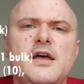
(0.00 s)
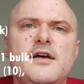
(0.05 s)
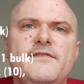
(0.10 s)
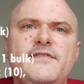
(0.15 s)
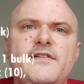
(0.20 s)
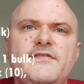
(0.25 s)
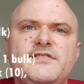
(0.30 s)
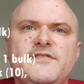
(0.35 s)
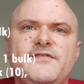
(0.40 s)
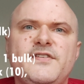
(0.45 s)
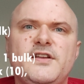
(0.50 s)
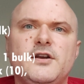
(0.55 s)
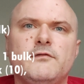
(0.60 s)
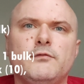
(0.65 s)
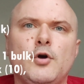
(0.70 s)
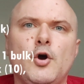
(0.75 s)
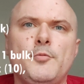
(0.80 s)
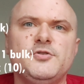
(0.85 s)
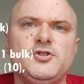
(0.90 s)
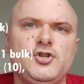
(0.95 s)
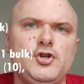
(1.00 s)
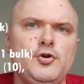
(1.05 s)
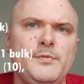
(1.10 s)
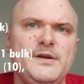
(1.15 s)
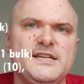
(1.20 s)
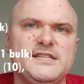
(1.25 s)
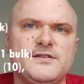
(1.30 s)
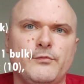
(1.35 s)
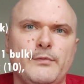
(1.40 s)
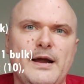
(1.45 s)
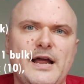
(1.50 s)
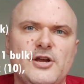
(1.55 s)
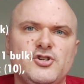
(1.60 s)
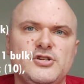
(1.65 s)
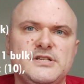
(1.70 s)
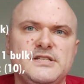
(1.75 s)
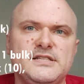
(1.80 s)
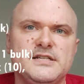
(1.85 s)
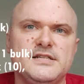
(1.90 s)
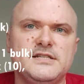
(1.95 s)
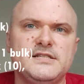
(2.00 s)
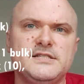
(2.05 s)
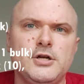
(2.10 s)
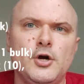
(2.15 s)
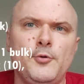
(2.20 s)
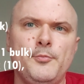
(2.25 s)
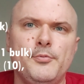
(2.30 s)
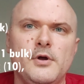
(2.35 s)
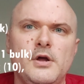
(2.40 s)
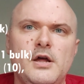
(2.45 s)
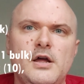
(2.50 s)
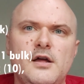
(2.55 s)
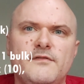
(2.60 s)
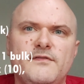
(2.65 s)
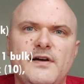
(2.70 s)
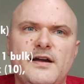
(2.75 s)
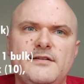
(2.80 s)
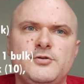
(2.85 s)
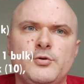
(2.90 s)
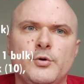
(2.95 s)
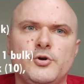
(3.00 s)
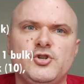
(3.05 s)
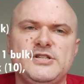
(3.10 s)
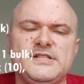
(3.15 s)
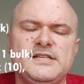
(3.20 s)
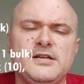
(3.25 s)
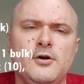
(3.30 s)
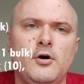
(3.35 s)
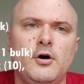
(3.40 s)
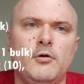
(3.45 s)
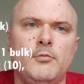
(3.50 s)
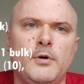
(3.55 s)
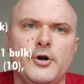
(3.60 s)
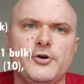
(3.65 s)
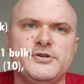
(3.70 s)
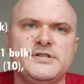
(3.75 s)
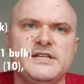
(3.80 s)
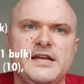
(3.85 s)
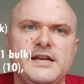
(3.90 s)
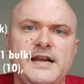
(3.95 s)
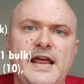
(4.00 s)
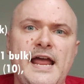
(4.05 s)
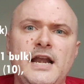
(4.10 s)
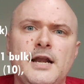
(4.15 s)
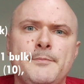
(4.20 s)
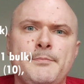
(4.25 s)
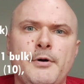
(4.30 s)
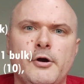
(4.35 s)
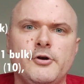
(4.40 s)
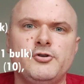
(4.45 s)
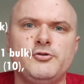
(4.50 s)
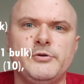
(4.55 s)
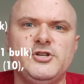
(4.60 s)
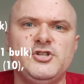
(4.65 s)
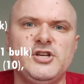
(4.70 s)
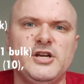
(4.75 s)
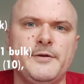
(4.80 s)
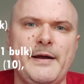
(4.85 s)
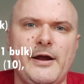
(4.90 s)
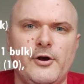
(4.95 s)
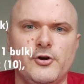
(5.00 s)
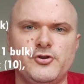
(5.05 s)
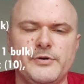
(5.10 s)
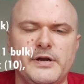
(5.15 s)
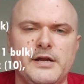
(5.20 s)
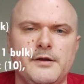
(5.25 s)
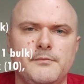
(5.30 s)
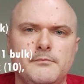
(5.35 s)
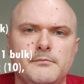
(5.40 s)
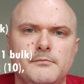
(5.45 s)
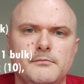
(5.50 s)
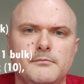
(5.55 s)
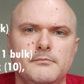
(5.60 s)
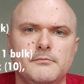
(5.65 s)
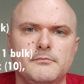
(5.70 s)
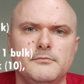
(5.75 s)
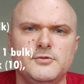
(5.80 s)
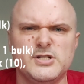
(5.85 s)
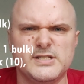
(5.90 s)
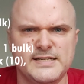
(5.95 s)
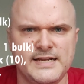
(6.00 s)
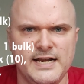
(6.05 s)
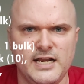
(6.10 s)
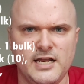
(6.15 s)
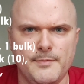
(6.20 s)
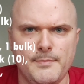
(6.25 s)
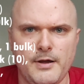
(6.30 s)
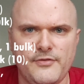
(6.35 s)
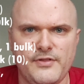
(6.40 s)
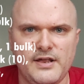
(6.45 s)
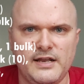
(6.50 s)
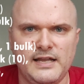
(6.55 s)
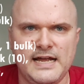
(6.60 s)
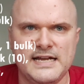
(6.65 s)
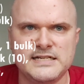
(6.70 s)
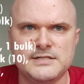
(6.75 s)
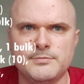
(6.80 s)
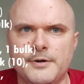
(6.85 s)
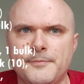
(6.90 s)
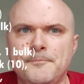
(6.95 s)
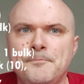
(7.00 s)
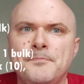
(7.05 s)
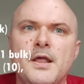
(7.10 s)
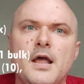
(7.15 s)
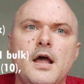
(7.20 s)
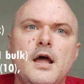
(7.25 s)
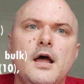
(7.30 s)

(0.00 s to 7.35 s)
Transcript: 50 feet of rope, 2 weeks of rations, soap, 5 torches, a water skin, and a partridge in a pear tree. Just kidding about that last one.